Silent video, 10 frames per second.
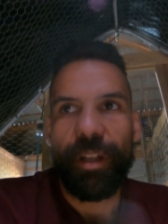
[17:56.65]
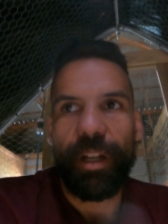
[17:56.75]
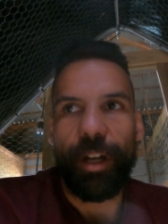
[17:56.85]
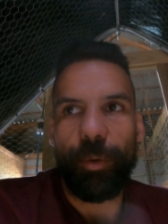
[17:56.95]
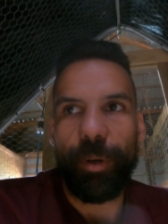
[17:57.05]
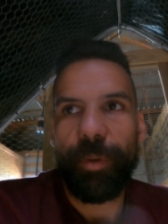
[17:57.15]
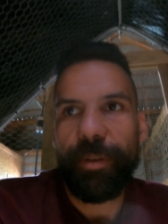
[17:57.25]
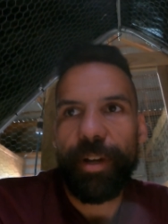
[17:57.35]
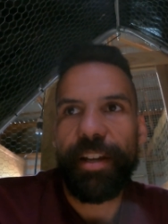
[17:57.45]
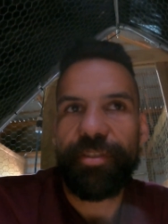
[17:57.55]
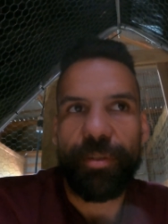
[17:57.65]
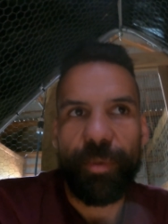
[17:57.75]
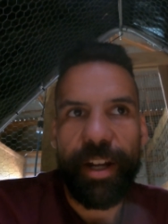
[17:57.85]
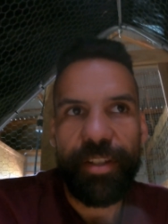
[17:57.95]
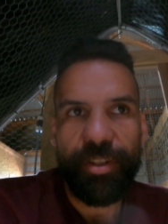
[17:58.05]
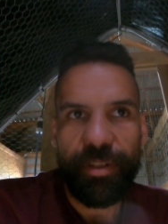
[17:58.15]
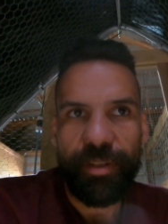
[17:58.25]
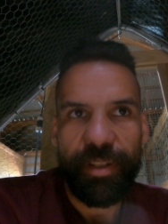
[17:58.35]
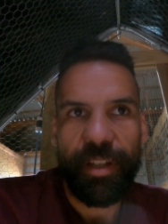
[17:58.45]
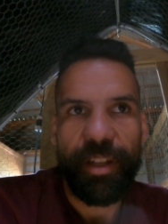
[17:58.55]
What we raise are
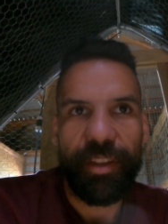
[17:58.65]
rangers.